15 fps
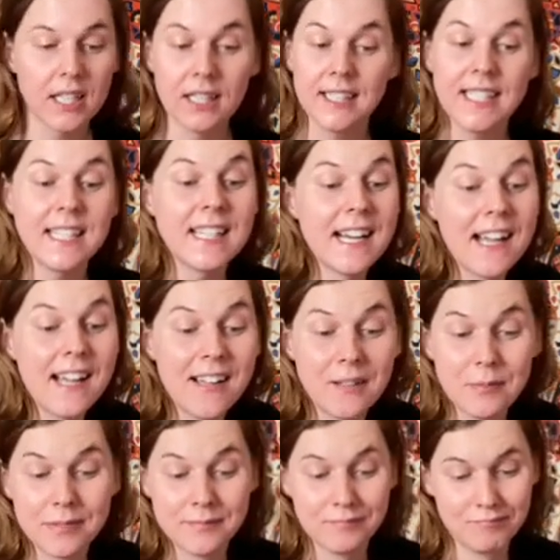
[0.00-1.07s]
Clean it up.
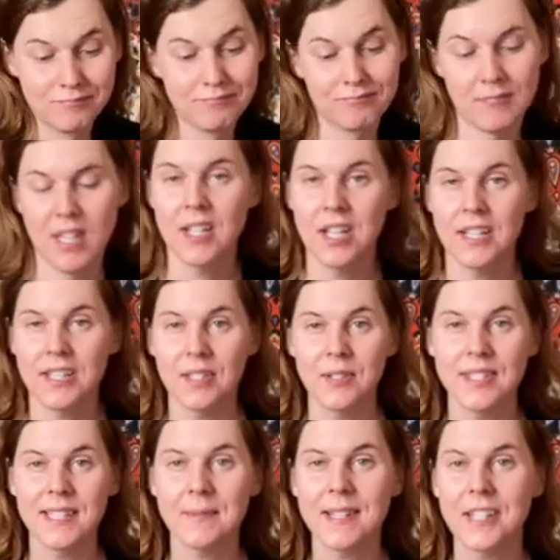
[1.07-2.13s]
So
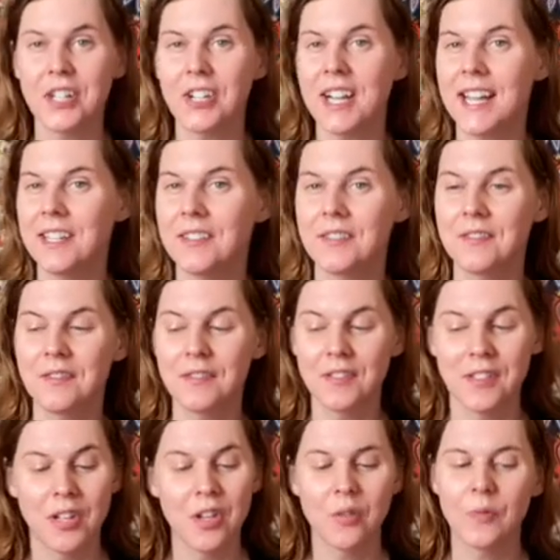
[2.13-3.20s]
it seems like you're kind of
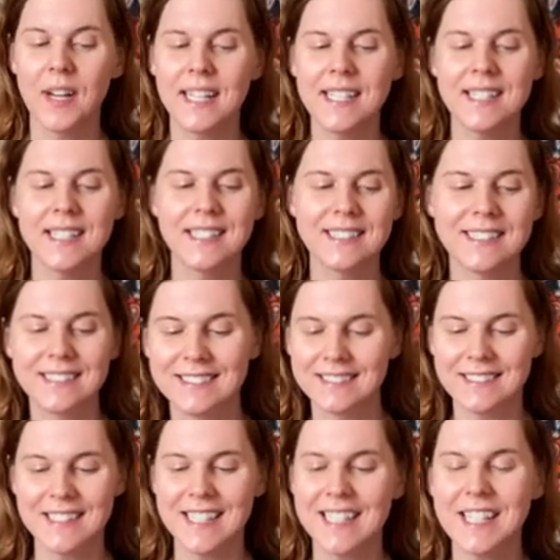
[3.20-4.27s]
ready
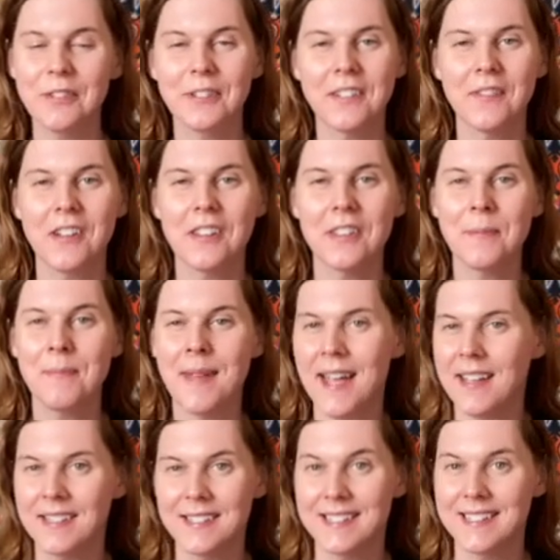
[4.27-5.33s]
to get rid of all the
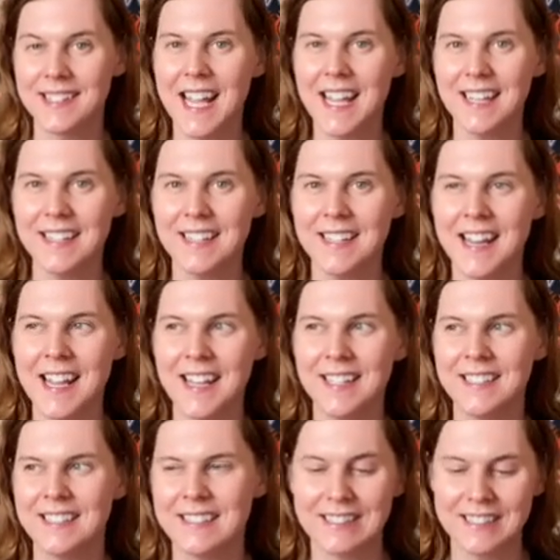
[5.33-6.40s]
mess
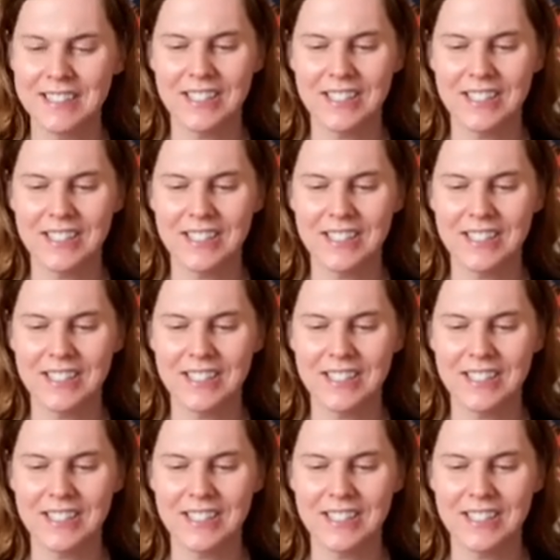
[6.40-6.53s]
and